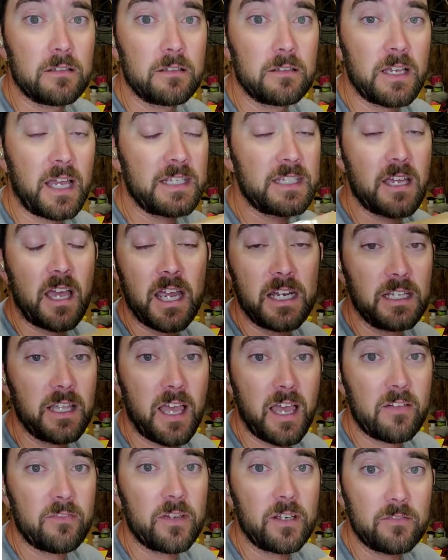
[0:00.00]
I died
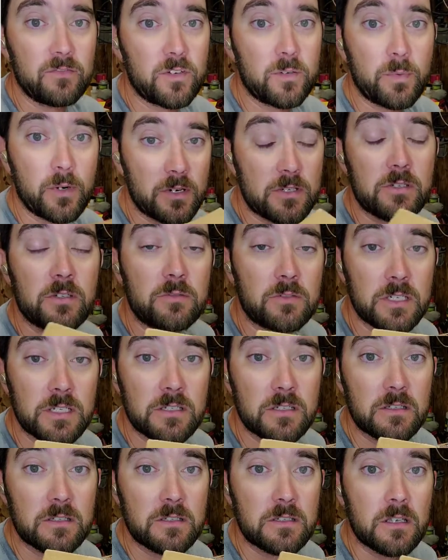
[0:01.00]
laughing for personal
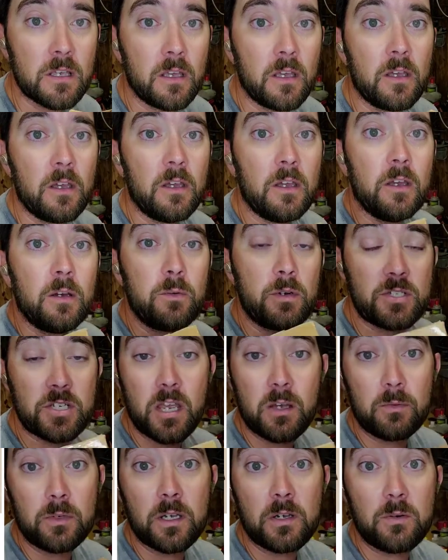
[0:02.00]
reasons, which
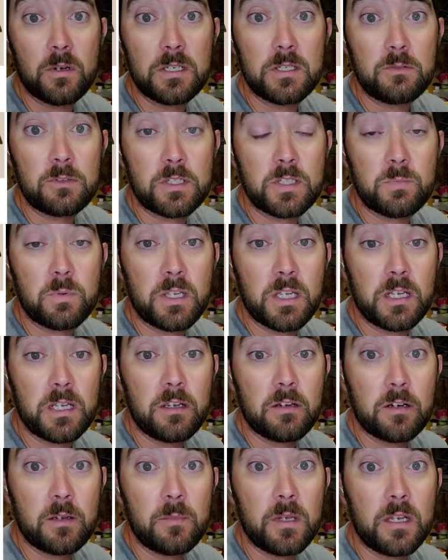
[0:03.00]
I will go into explain
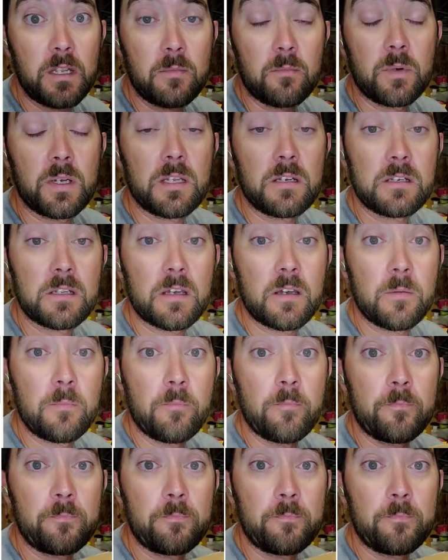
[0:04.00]
here in a minute, but I